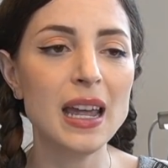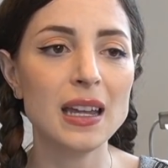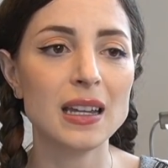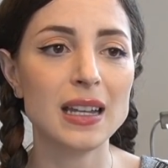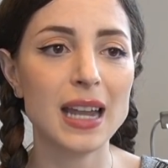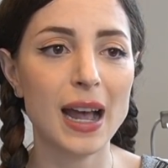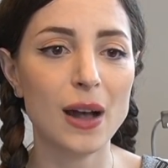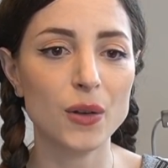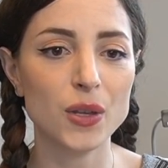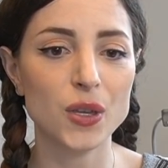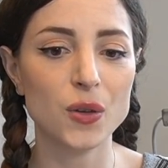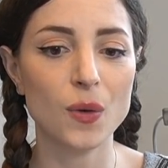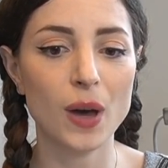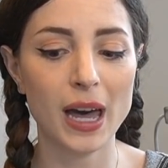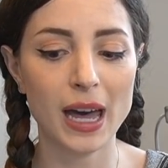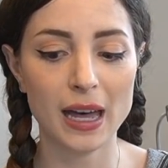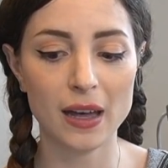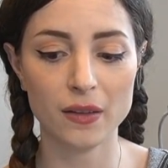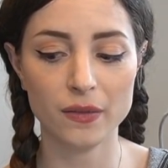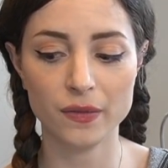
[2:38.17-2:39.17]
now you
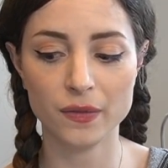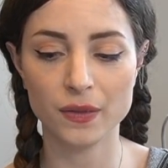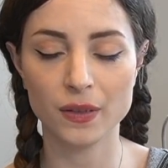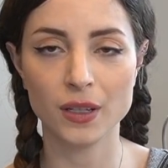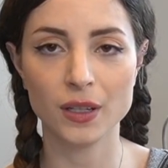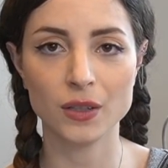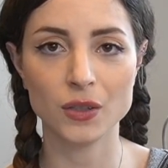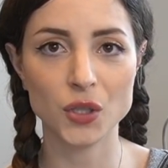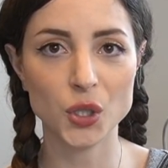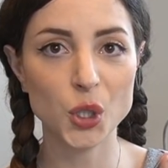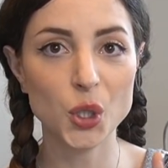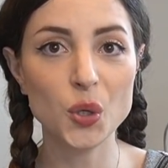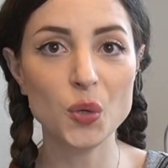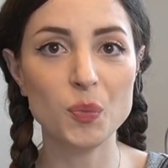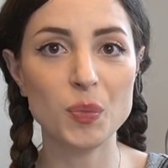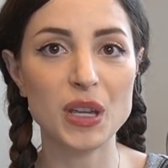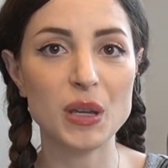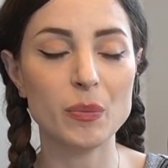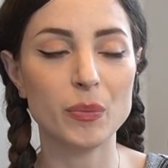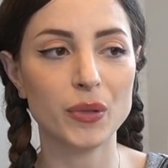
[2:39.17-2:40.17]
have two
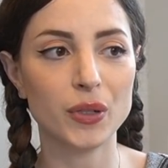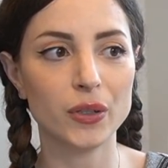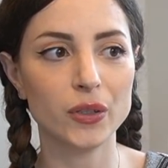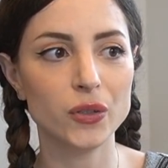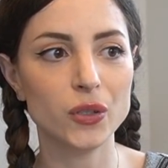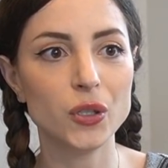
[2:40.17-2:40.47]
people,